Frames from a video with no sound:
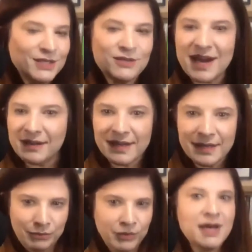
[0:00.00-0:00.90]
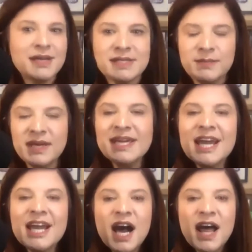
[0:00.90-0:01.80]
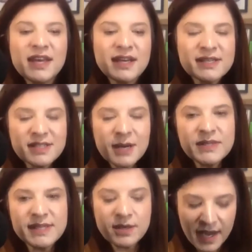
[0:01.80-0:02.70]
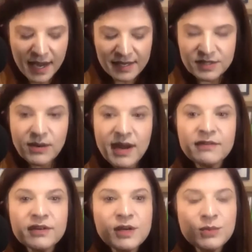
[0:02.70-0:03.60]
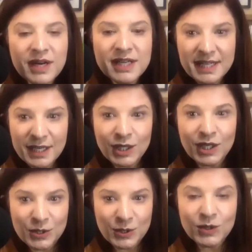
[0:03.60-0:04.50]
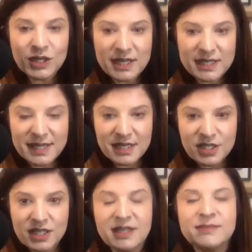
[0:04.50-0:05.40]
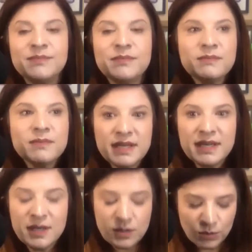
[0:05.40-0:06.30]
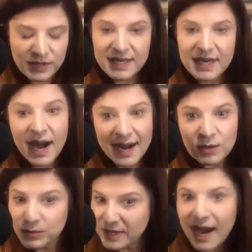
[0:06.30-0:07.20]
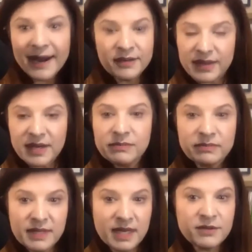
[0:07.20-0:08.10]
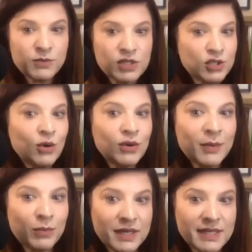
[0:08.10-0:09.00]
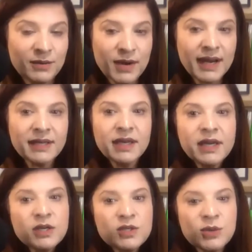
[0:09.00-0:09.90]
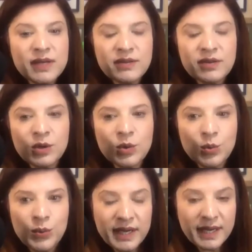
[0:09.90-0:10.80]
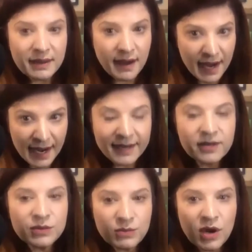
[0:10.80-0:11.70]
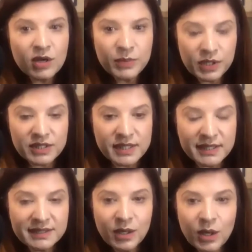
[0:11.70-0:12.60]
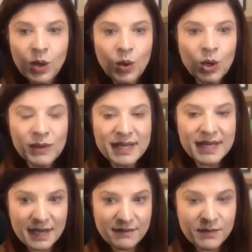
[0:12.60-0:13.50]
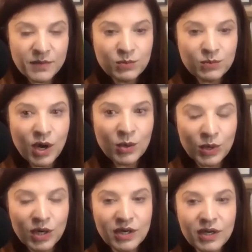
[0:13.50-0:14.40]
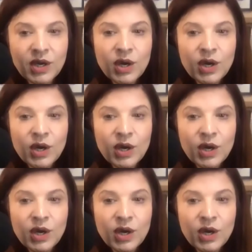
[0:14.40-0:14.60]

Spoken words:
do that like, what? It's me? Then I stop and say, okay, so everyone here in your organization, we hired them. None of them just showed up one day, right? So either we hired the wrong person, or we gave them the wrong work,